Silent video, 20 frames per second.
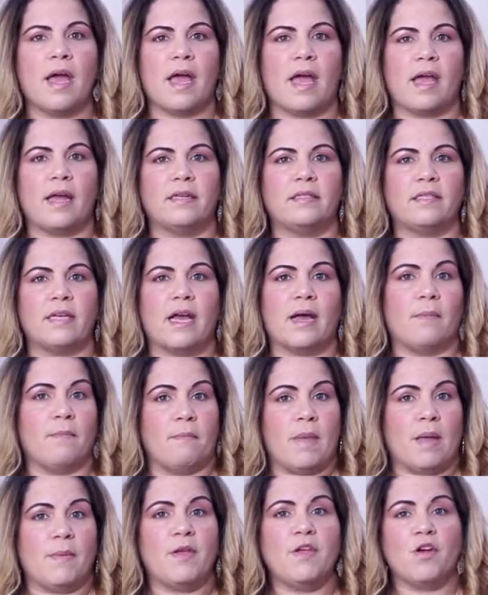and uh,
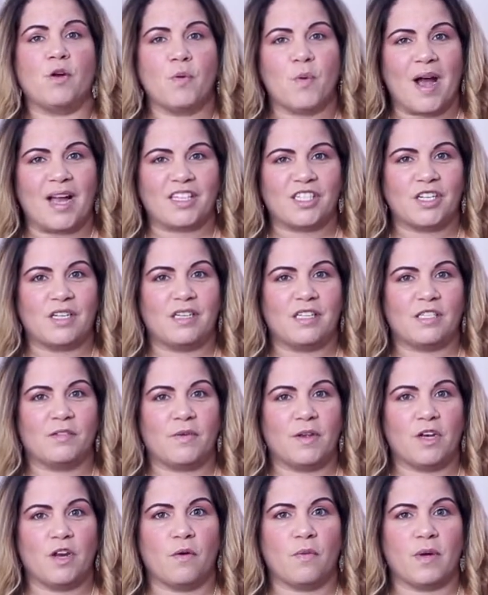maybe you're watching this
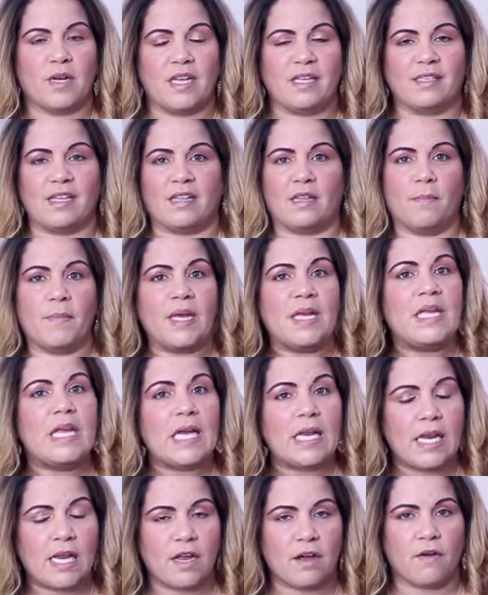video when it's at the
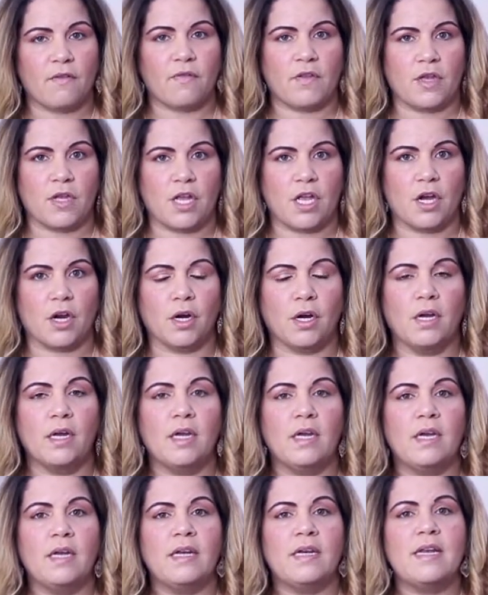beginning of the year,
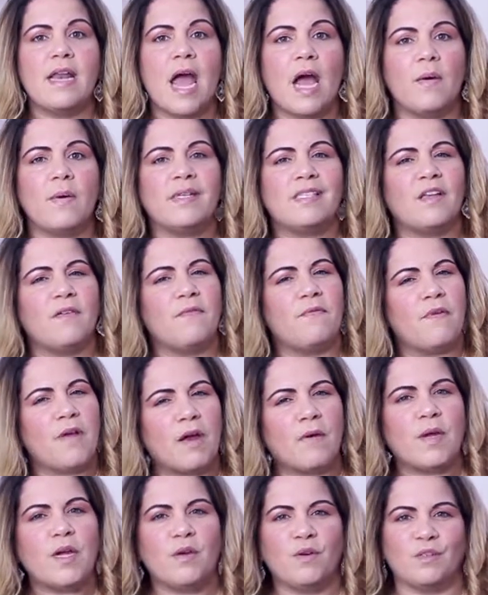now is a
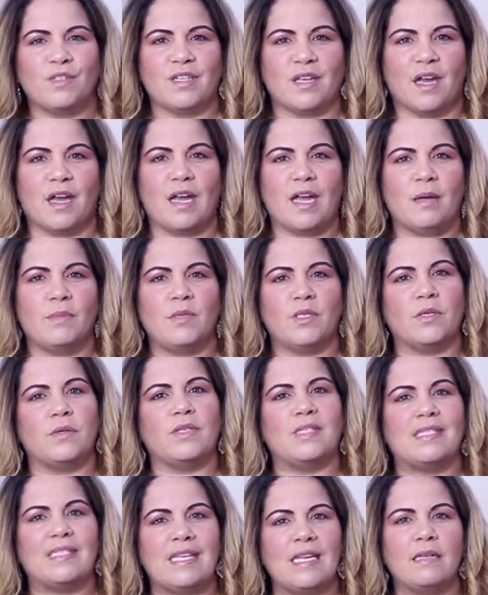very good time
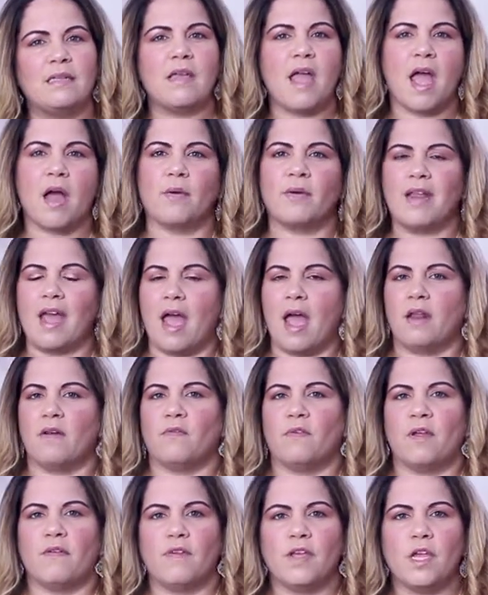to sit down
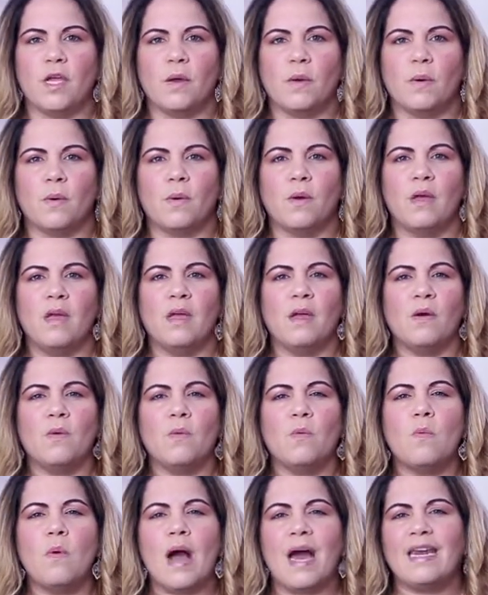and review
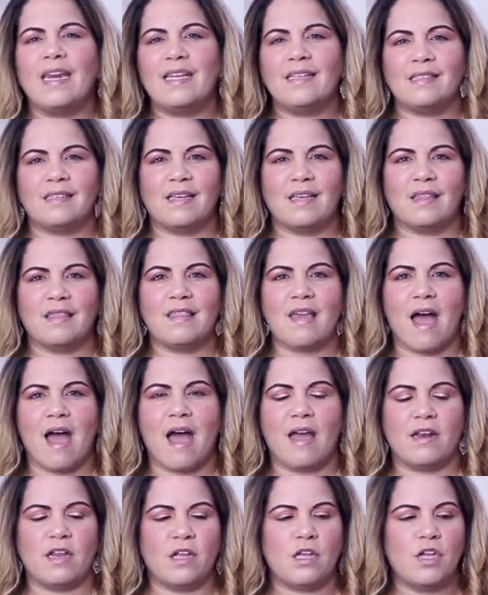what is it
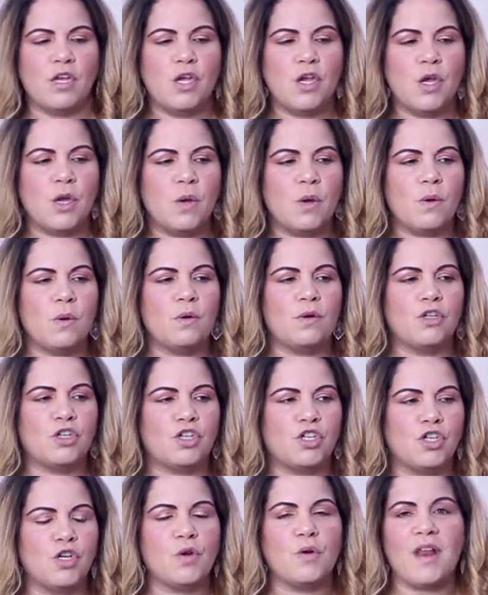that you
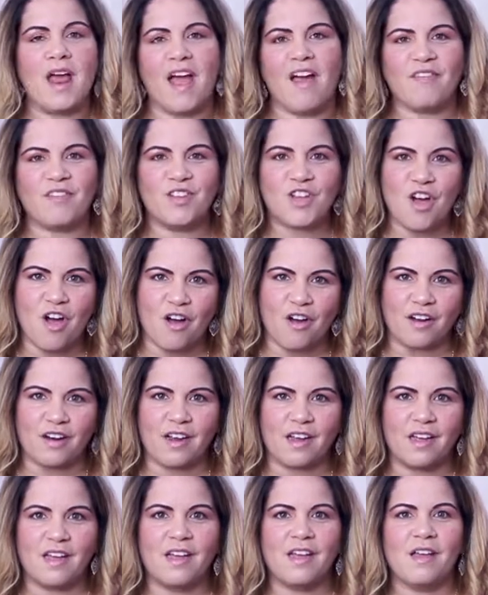should have done